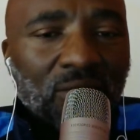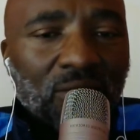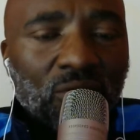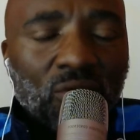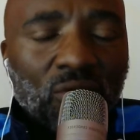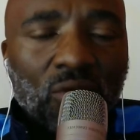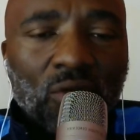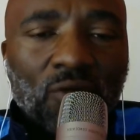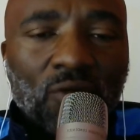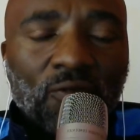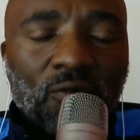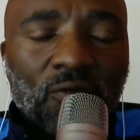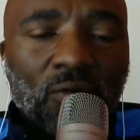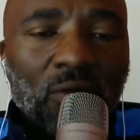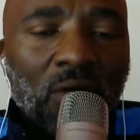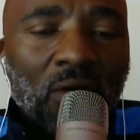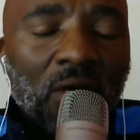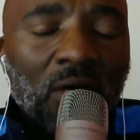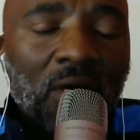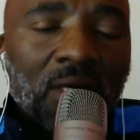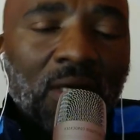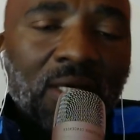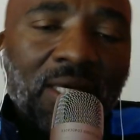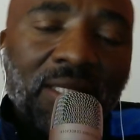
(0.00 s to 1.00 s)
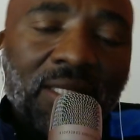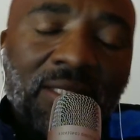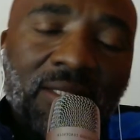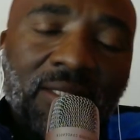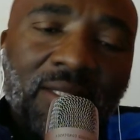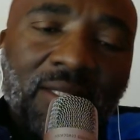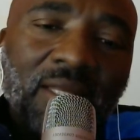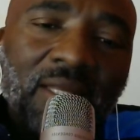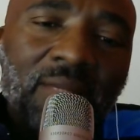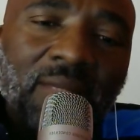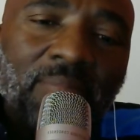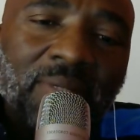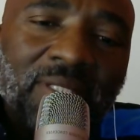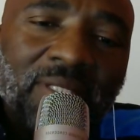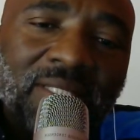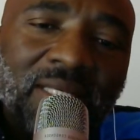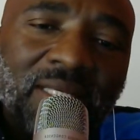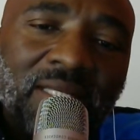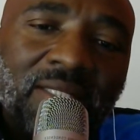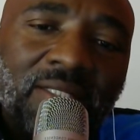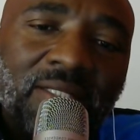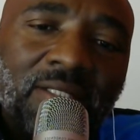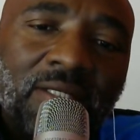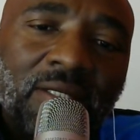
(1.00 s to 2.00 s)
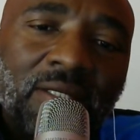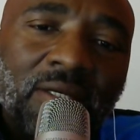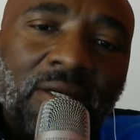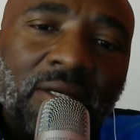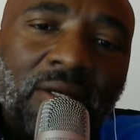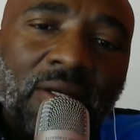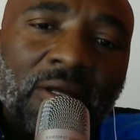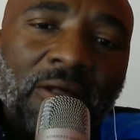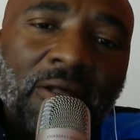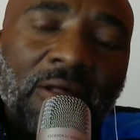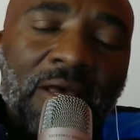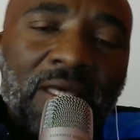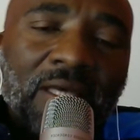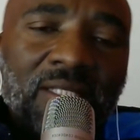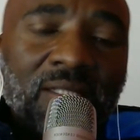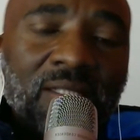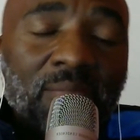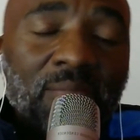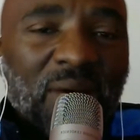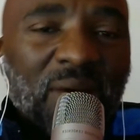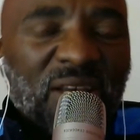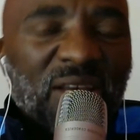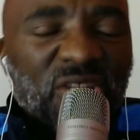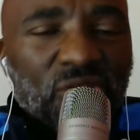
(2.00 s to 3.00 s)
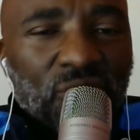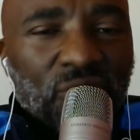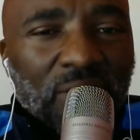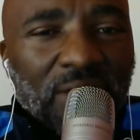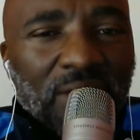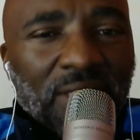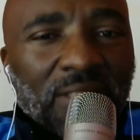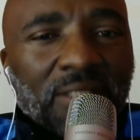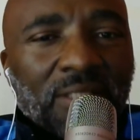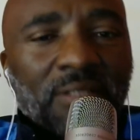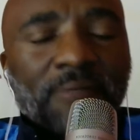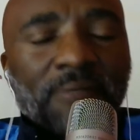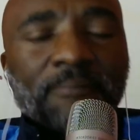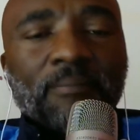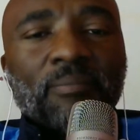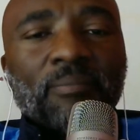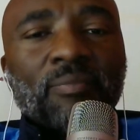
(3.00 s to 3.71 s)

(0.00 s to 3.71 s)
You know, if you get 30% as a pass rate,